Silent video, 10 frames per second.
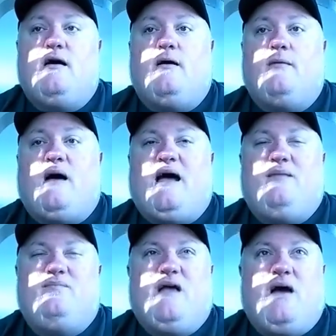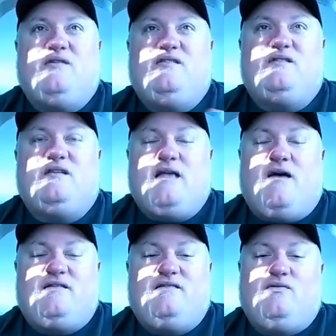I was using
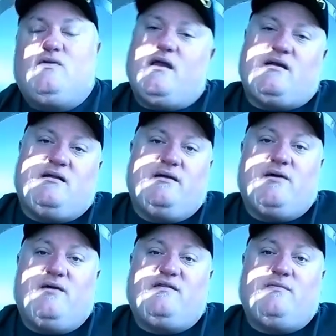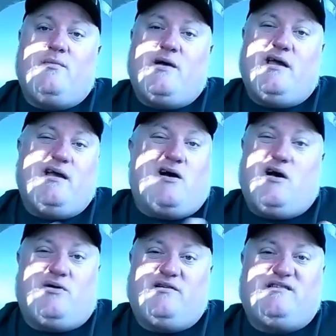that to kind of clear out some of my
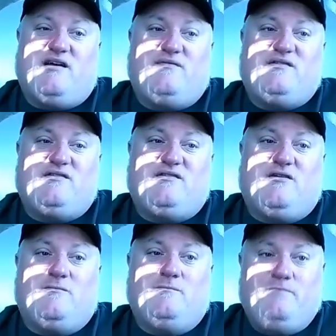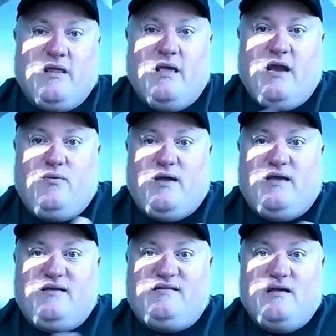oddball stuff. So anyways,
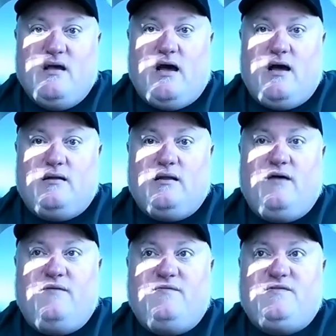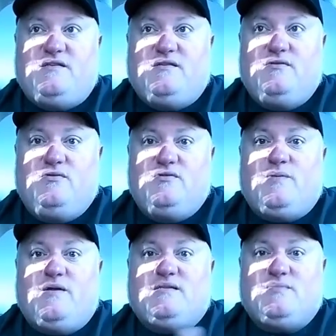love to spend
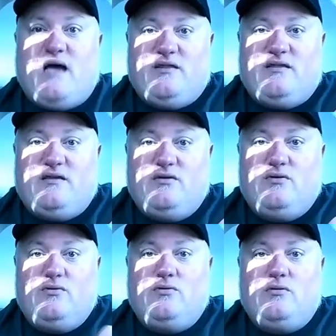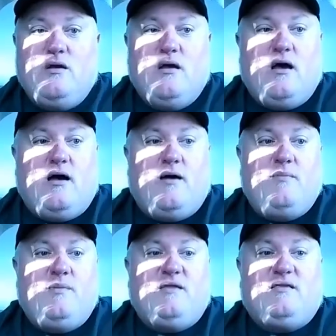some time with you.
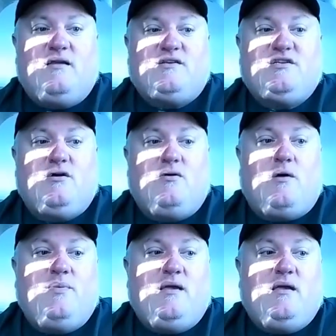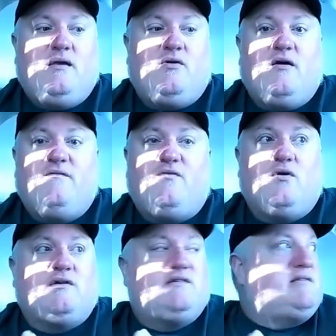Maybe at the next show. I'll be in Grand
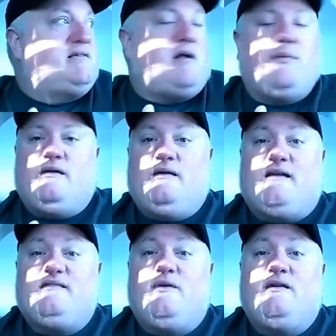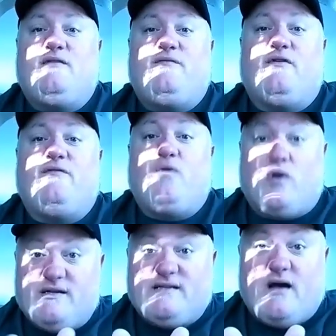Forks coming next month for
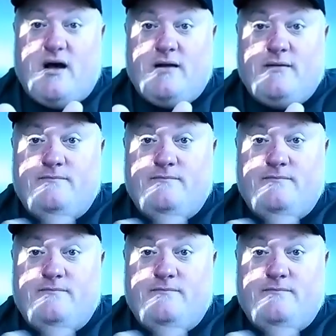Forks Con.